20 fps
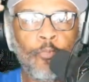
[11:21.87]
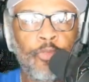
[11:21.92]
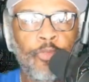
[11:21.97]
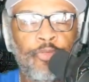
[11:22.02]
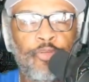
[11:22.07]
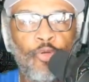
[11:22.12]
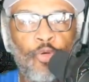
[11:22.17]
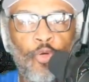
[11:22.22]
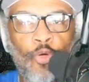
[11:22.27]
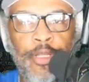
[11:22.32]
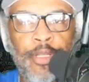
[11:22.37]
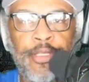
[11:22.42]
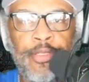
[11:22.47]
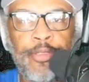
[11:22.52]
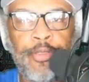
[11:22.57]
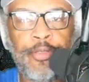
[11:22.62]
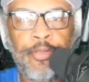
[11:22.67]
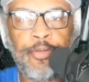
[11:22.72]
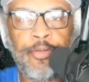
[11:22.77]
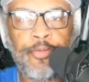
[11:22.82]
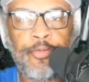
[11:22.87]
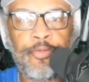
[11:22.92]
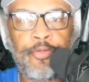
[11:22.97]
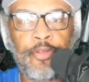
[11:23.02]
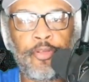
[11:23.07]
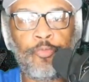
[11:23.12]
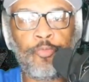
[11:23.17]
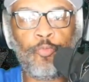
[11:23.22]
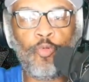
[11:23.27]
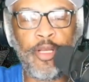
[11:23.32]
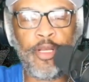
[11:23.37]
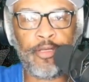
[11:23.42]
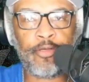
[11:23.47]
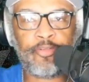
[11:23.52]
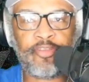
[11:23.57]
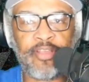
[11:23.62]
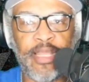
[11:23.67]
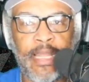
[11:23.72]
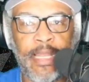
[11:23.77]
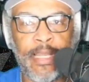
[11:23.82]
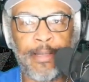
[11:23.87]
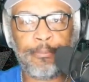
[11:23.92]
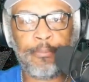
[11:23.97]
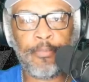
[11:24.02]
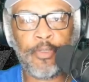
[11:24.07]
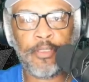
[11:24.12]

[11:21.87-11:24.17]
during the wintertime.